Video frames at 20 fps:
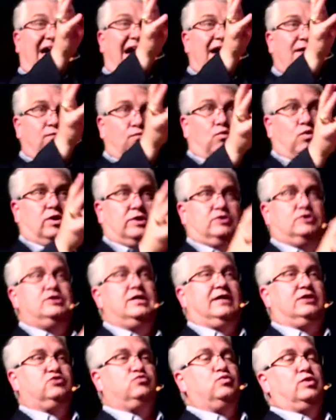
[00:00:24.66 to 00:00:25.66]
that works
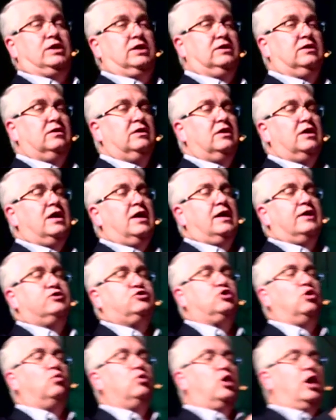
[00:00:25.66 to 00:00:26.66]
next week. And
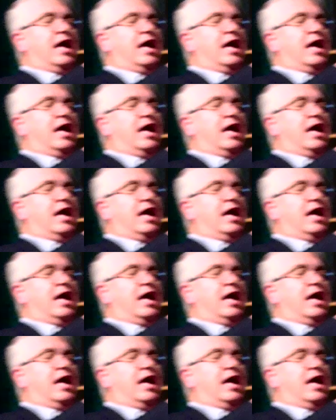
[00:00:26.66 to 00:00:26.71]
so we're